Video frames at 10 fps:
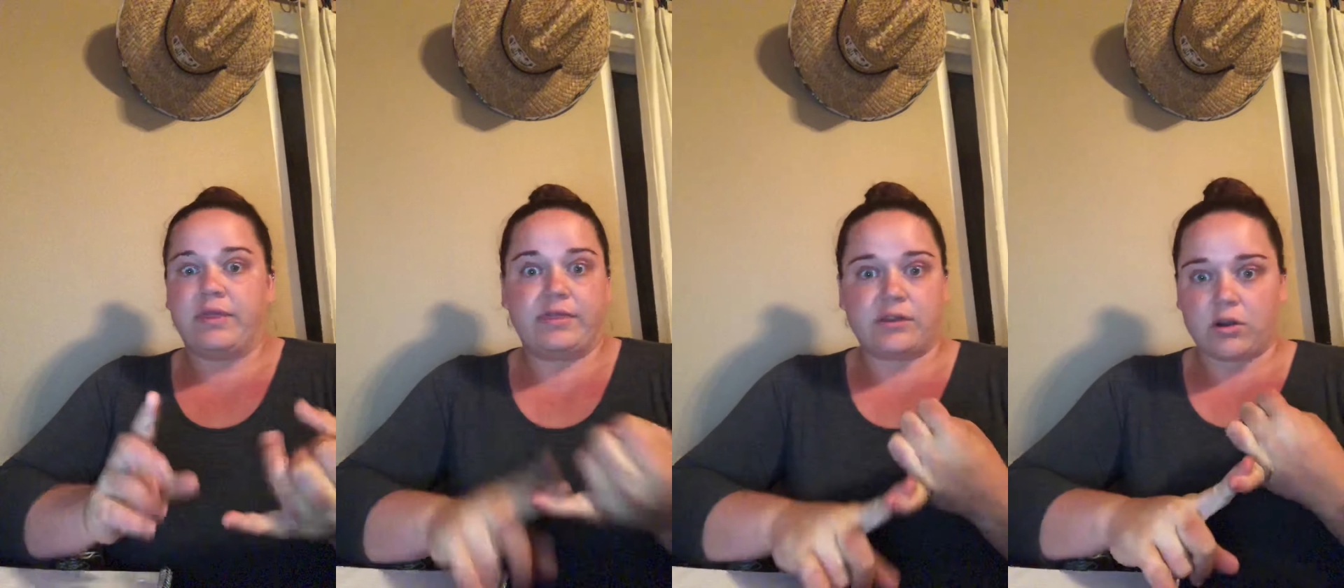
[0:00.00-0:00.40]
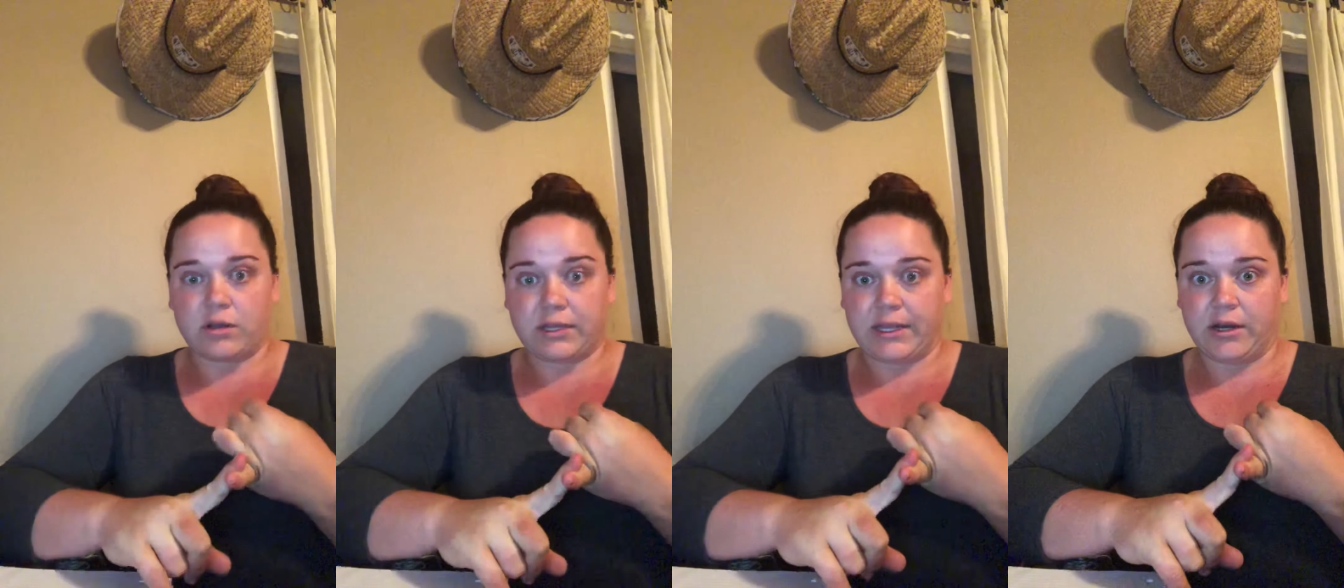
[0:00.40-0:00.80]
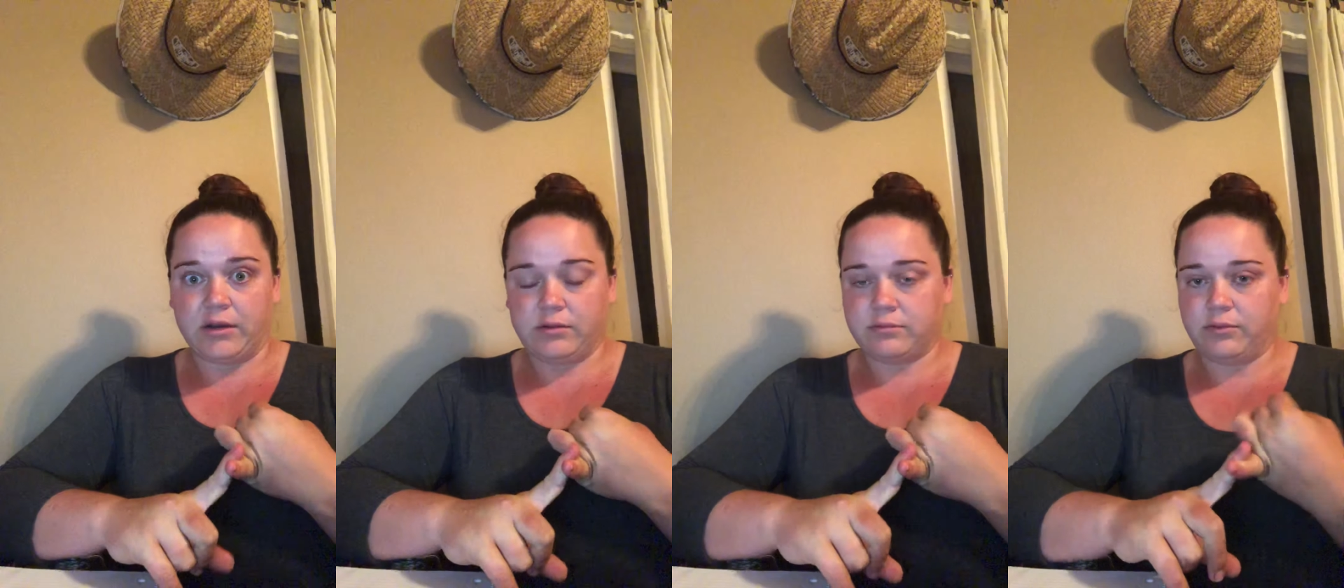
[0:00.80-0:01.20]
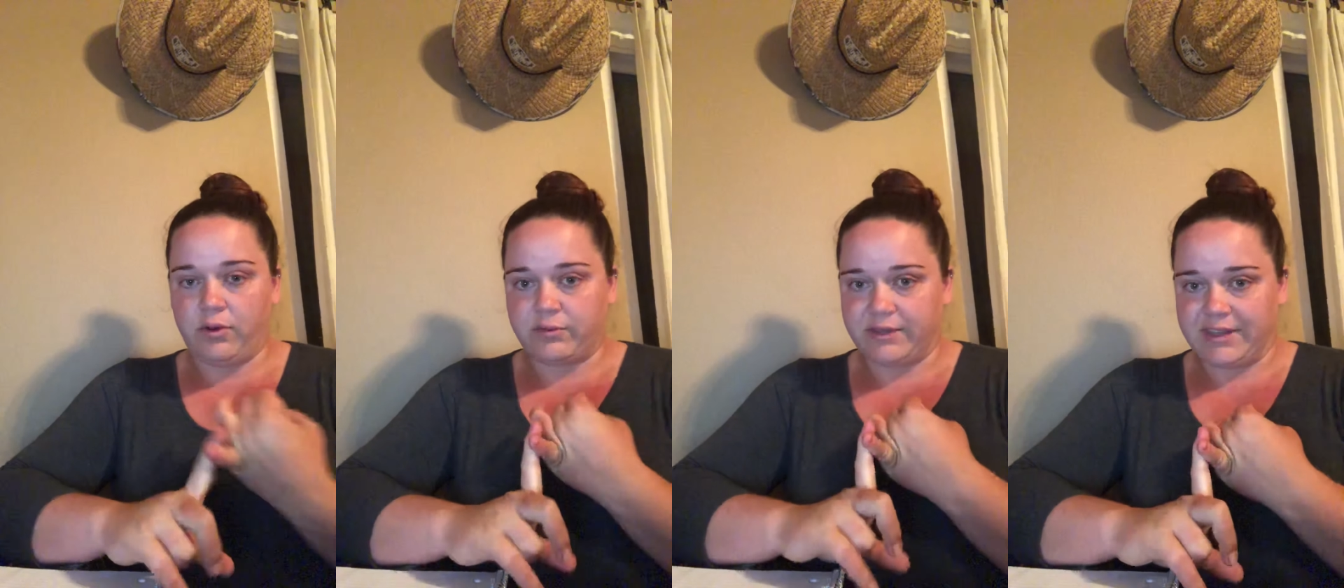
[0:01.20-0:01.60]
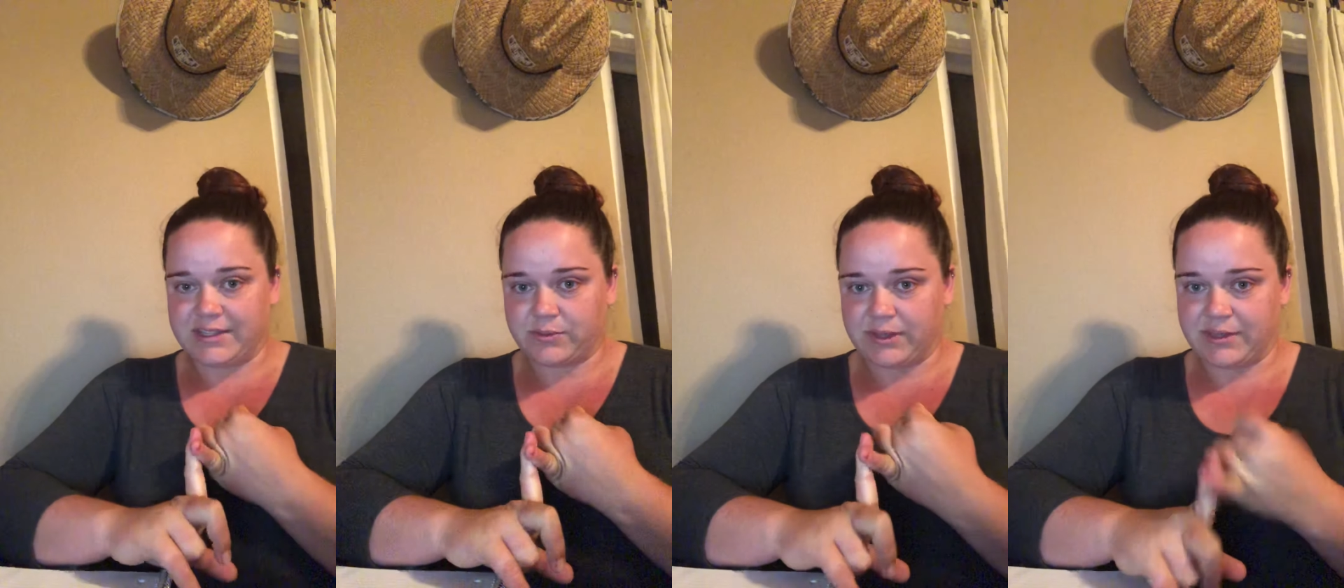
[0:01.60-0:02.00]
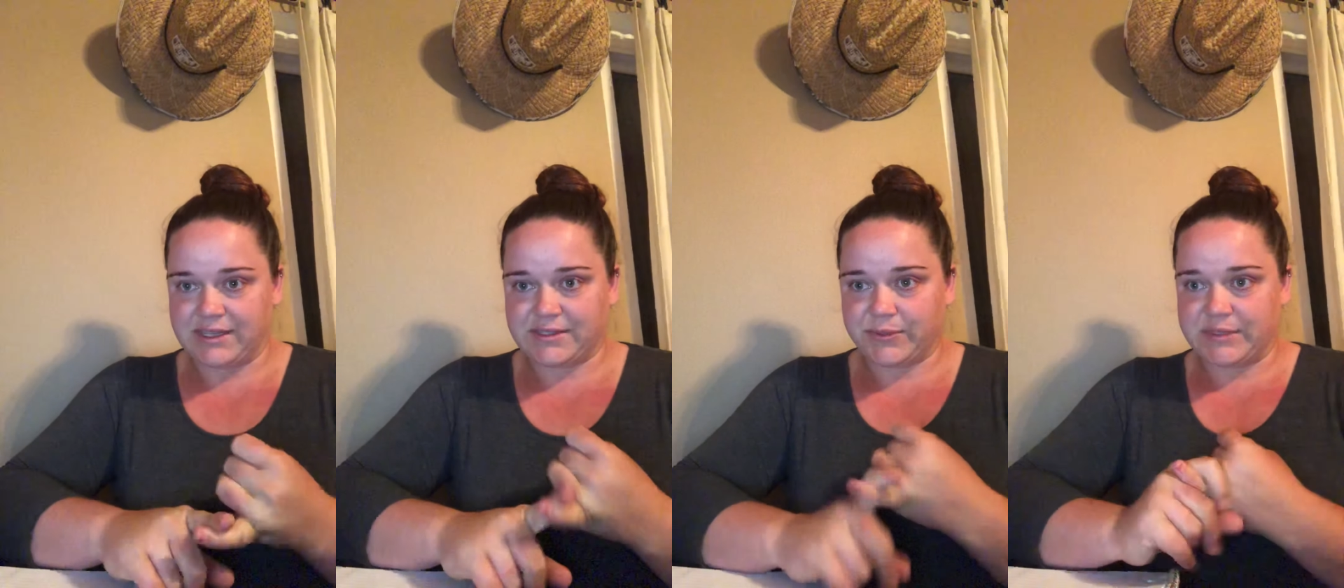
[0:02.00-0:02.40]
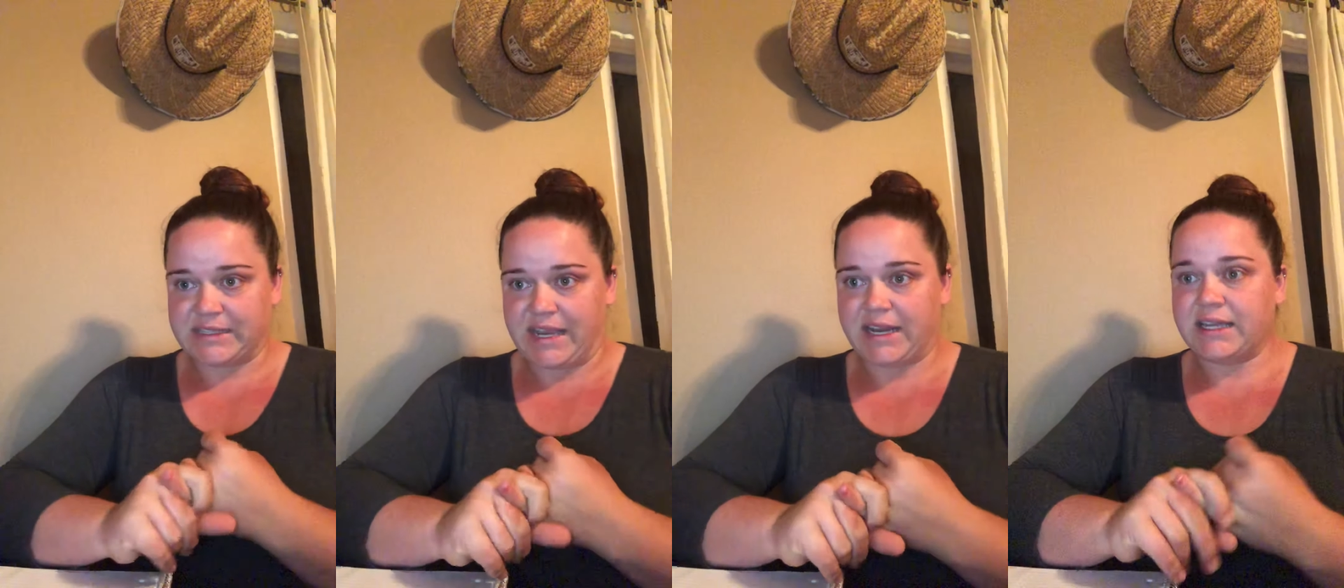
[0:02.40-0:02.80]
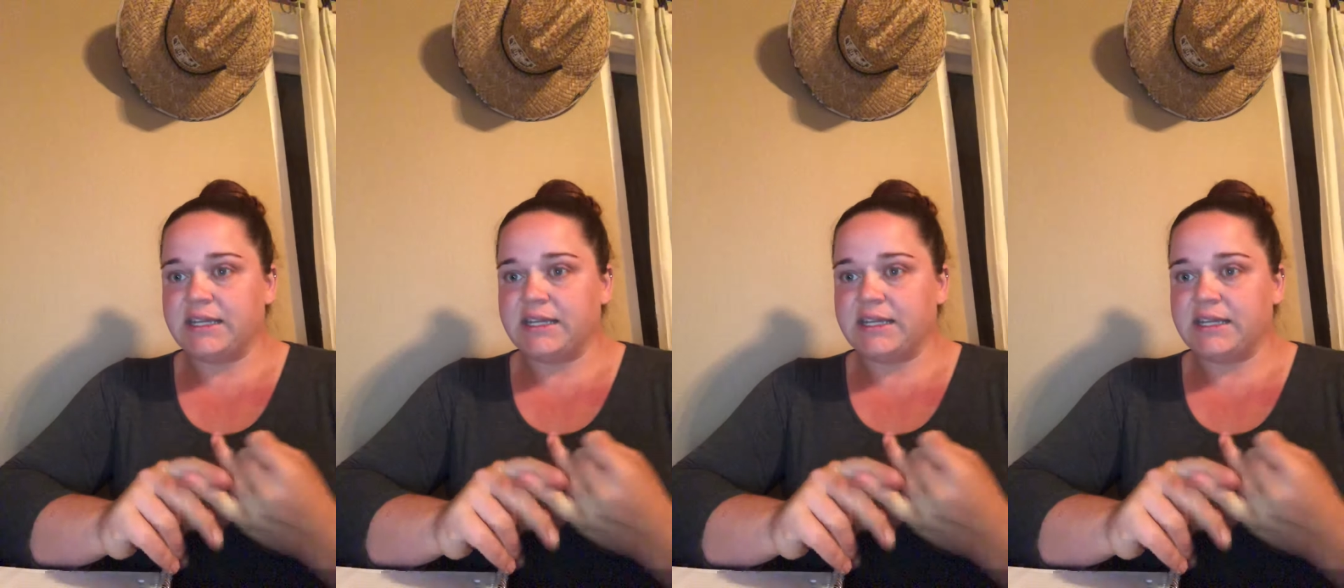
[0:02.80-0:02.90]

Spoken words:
They're all clear. Hopefully that's what they would say.